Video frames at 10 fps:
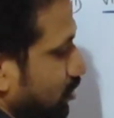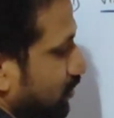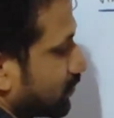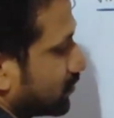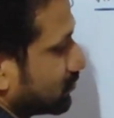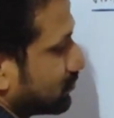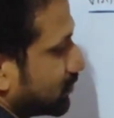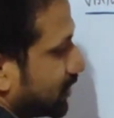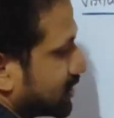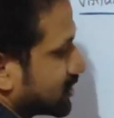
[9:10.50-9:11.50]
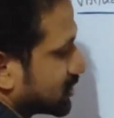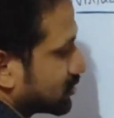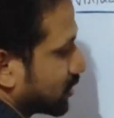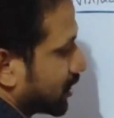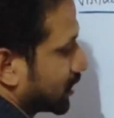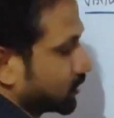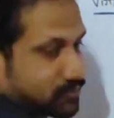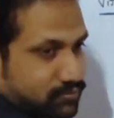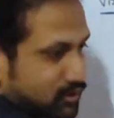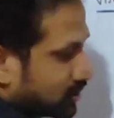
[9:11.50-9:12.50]
going from denser to rarer,
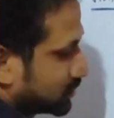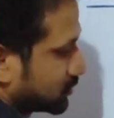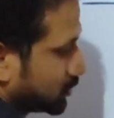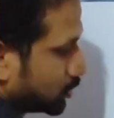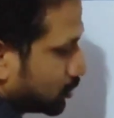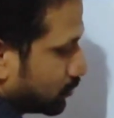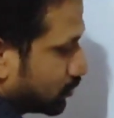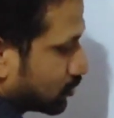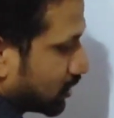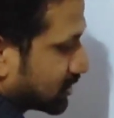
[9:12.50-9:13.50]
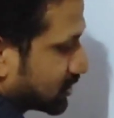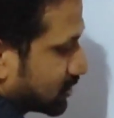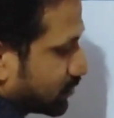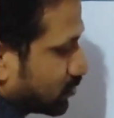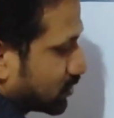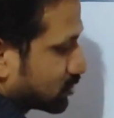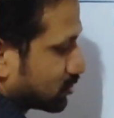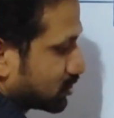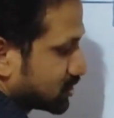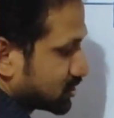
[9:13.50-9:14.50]
because mu2 less than mu1,
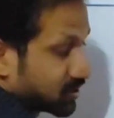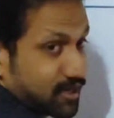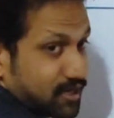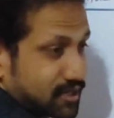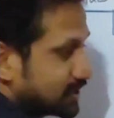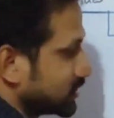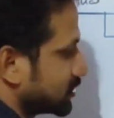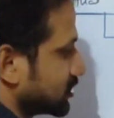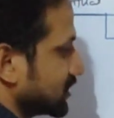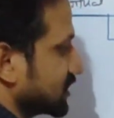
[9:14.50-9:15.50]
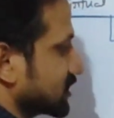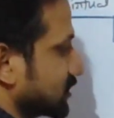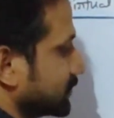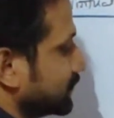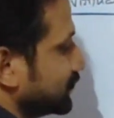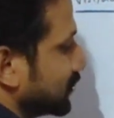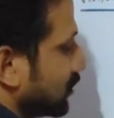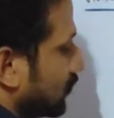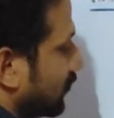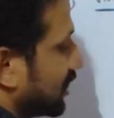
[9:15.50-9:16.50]
so this is rarer, this is denser.
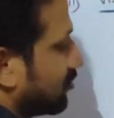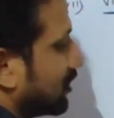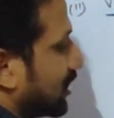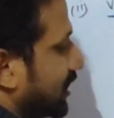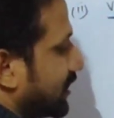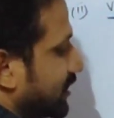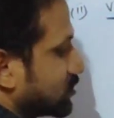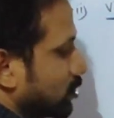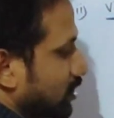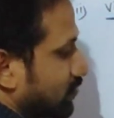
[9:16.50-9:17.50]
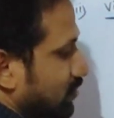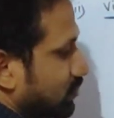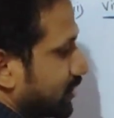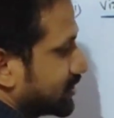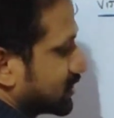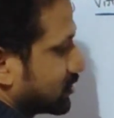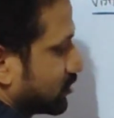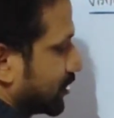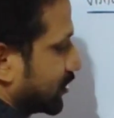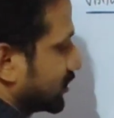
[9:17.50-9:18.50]
Whenever the light ray is going from denser
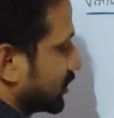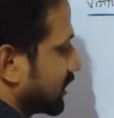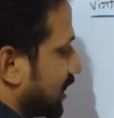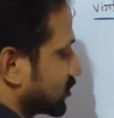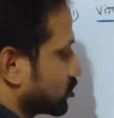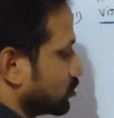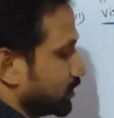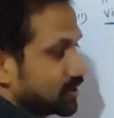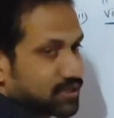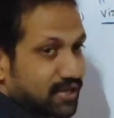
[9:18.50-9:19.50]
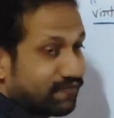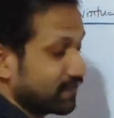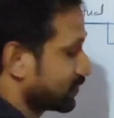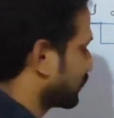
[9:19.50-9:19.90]
to rarer, it has to bend away